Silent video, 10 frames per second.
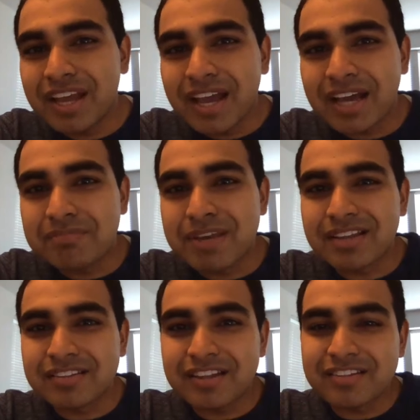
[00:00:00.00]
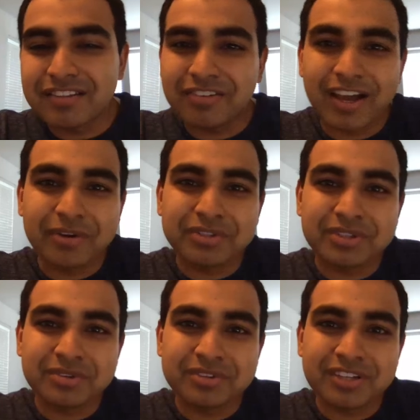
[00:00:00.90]
and making sense of how
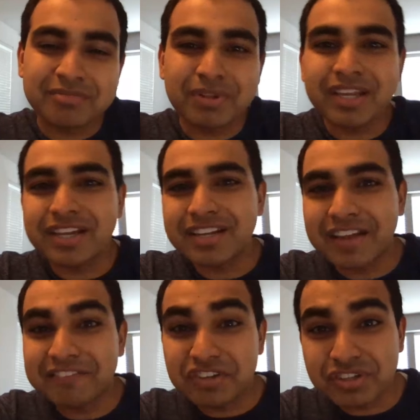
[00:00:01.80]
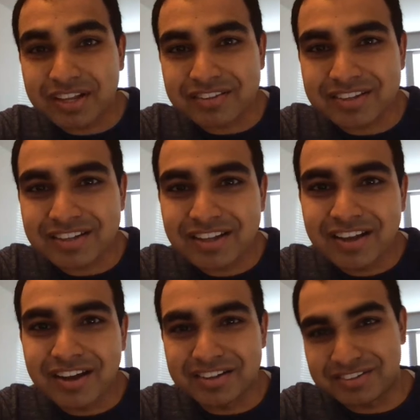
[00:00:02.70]
to display it and visualize it
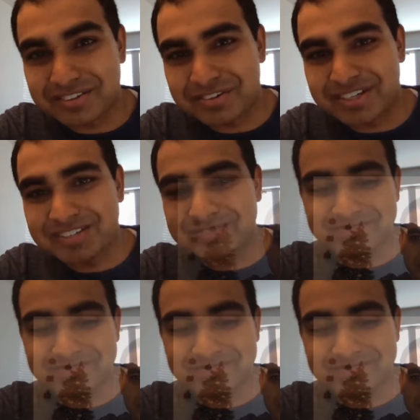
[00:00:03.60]
on screen.